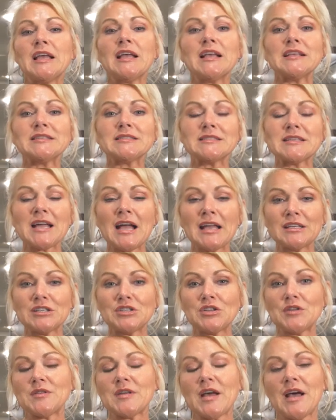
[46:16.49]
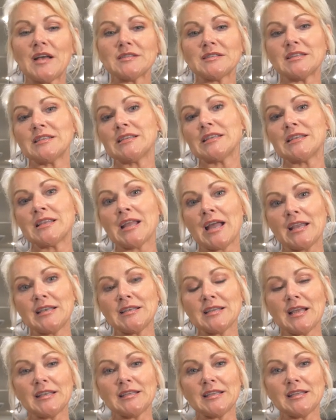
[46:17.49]
is
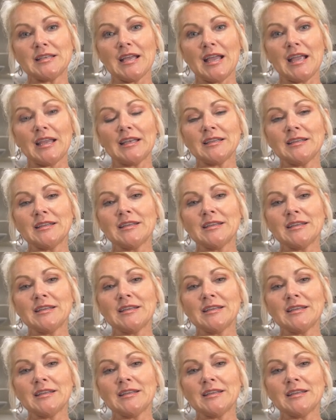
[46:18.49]
$92,999.